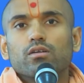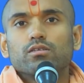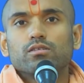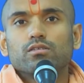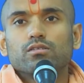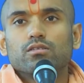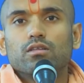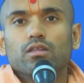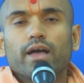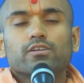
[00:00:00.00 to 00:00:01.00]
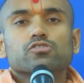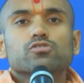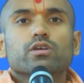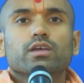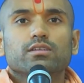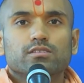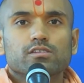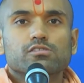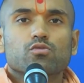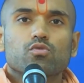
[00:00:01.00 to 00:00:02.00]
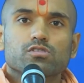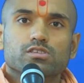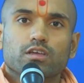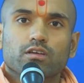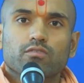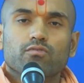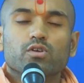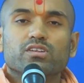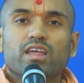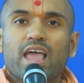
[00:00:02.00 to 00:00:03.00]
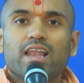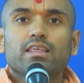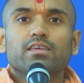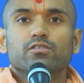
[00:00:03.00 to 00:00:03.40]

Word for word: lecturing and discoursing for 10 years